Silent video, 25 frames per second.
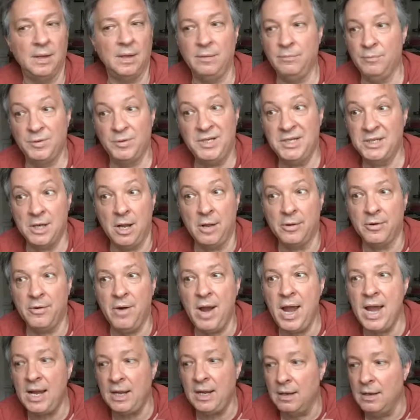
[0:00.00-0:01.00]
which is all
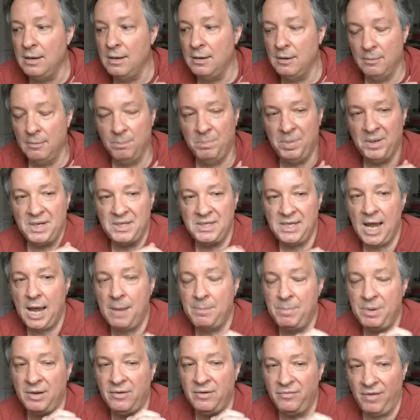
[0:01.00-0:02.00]
great, but it's
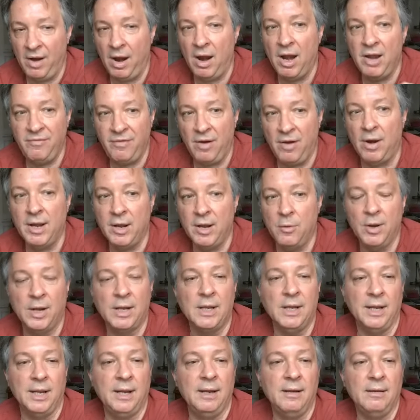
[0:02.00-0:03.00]
happened very, very
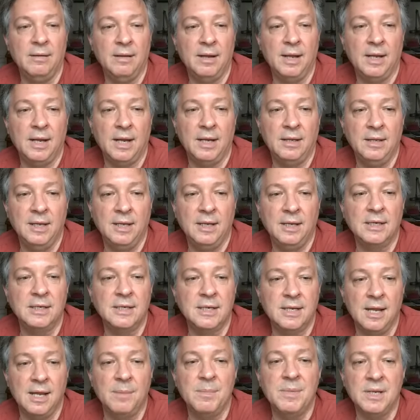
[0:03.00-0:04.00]
quickly. And I think
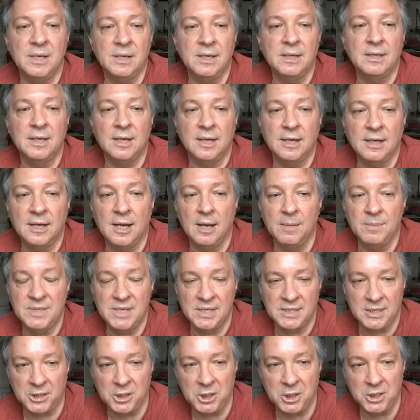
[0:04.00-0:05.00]
it comes
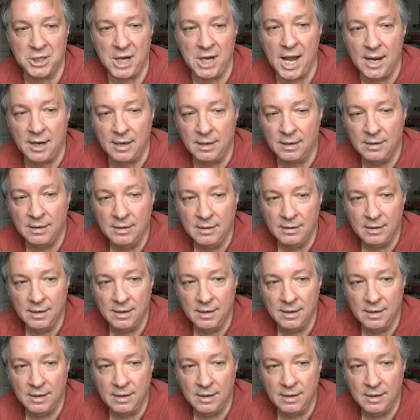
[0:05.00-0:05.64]
as a shock.